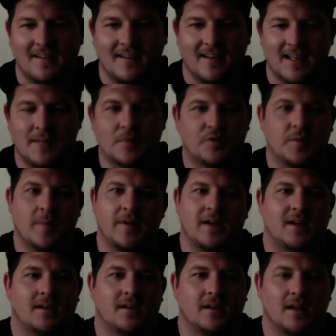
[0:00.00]
He must be big
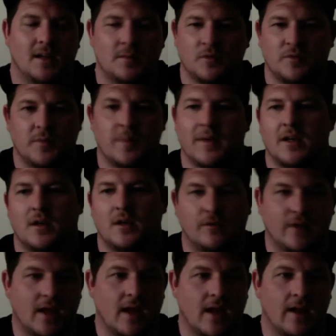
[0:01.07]
in. He must be big over
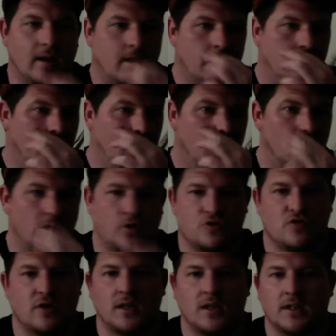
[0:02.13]
there in in
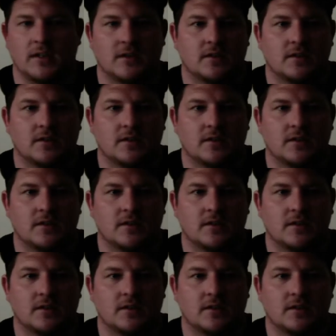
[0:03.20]
Australia.